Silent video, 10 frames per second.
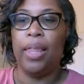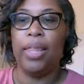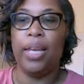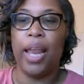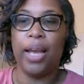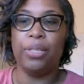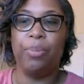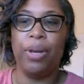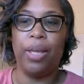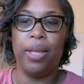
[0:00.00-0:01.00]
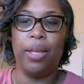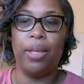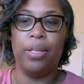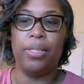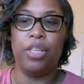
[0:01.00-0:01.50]
The next one
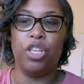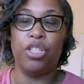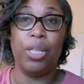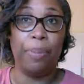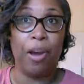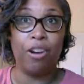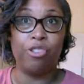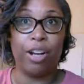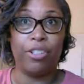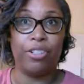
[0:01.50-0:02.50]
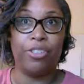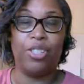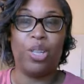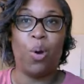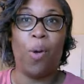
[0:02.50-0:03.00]
is CPR instructors.
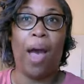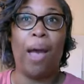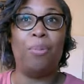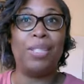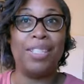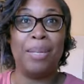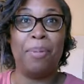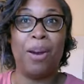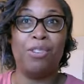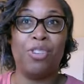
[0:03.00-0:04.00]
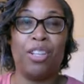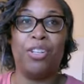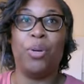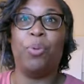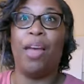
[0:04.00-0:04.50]
So I was a CPR
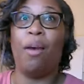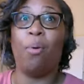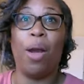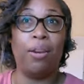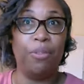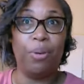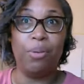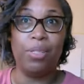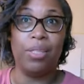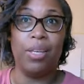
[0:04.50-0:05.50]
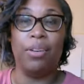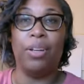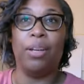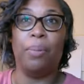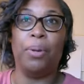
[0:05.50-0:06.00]
instructor. We have quite a few NOSAs here in
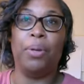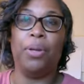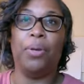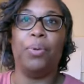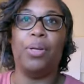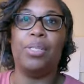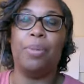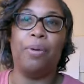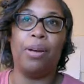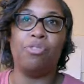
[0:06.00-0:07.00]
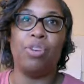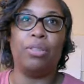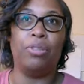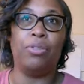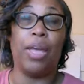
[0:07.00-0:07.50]
the community who are CPR
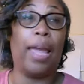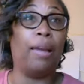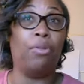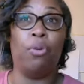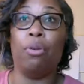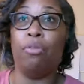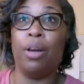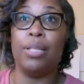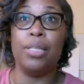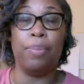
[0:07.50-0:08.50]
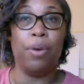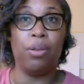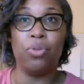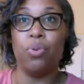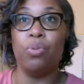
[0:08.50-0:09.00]
instructors and or run CPR
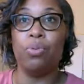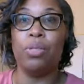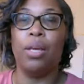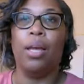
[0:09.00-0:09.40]
schools.